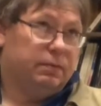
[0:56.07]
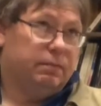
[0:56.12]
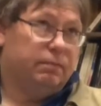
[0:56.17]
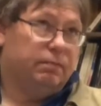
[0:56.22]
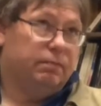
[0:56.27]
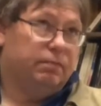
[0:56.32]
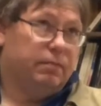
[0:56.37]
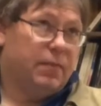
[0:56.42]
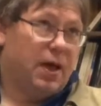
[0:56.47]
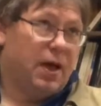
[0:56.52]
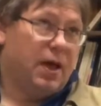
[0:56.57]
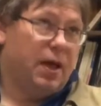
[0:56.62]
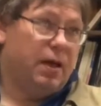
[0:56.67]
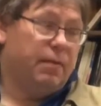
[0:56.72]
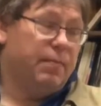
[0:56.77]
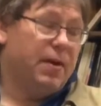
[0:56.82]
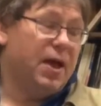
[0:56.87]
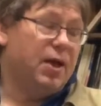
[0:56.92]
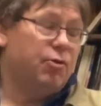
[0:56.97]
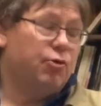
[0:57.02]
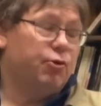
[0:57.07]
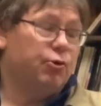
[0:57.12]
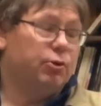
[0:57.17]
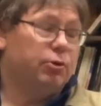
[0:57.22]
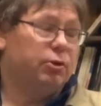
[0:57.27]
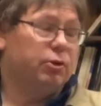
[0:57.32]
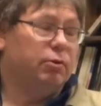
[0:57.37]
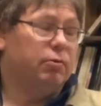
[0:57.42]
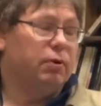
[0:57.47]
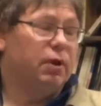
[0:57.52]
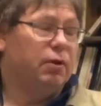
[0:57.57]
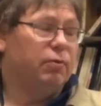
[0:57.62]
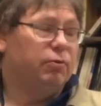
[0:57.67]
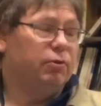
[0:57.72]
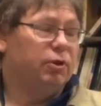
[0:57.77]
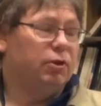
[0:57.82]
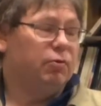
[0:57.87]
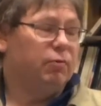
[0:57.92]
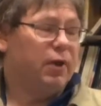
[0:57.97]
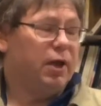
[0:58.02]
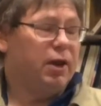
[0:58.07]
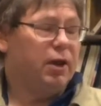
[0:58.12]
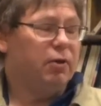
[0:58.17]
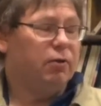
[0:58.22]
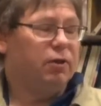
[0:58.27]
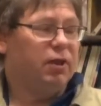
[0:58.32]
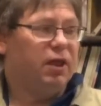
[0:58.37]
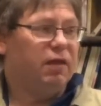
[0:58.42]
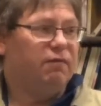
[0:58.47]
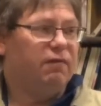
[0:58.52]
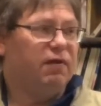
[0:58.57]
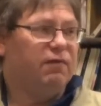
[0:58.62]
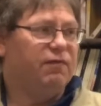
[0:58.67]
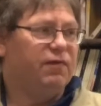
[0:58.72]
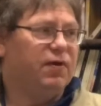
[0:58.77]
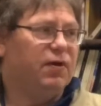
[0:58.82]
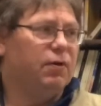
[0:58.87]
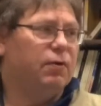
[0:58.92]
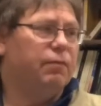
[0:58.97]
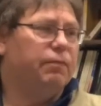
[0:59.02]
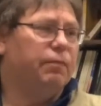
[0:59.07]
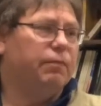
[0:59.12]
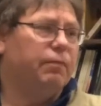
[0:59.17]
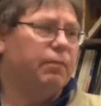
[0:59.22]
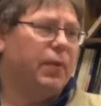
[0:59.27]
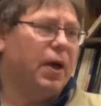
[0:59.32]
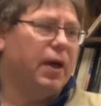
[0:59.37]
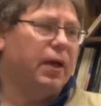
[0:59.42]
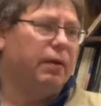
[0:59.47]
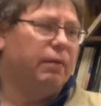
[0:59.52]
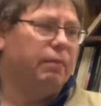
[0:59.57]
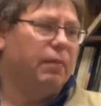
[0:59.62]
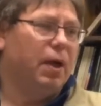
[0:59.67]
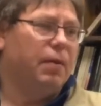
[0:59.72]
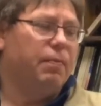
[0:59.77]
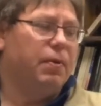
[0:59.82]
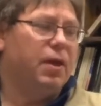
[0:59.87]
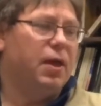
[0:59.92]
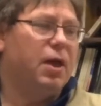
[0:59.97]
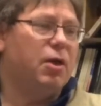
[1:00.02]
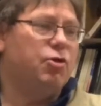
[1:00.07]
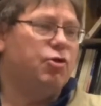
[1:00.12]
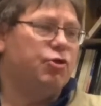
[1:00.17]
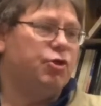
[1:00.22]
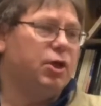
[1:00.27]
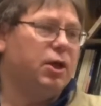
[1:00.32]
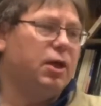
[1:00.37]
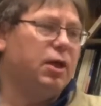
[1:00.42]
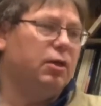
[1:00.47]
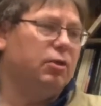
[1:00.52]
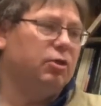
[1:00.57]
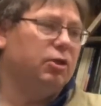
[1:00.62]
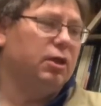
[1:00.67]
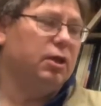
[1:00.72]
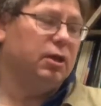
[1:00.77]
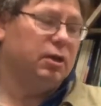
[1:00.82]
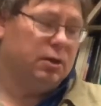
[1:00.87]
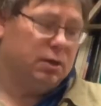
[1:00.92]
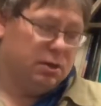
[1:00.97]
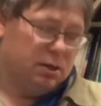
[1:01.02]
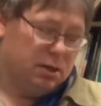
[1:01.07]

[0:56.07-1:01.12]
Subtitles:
My bachelor's degree was in radio, TV, film. My PhD is in